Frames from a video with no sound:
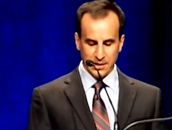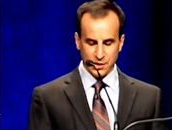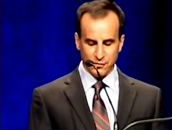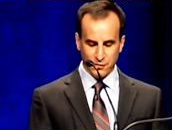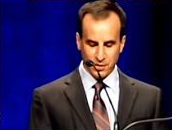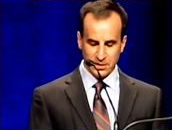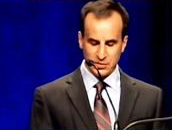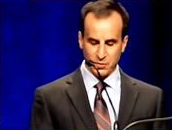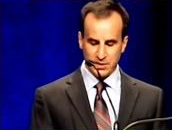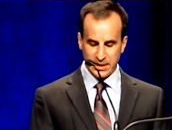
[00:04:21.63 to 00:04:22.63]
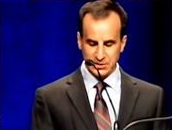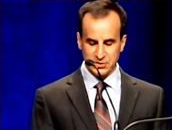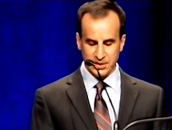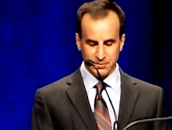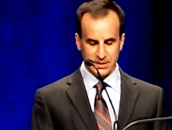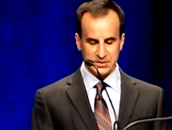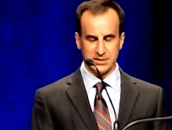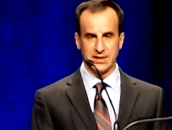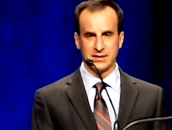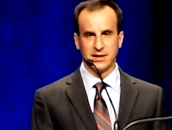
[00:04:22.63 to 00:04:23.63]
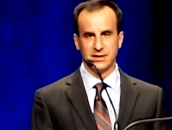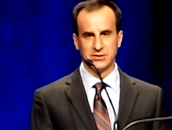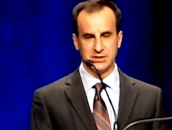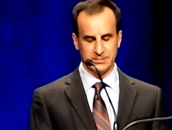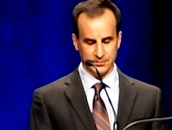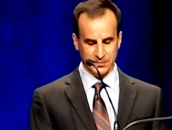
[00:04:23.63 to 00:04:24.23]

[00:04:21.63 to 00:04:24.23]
converting to our next generation technology.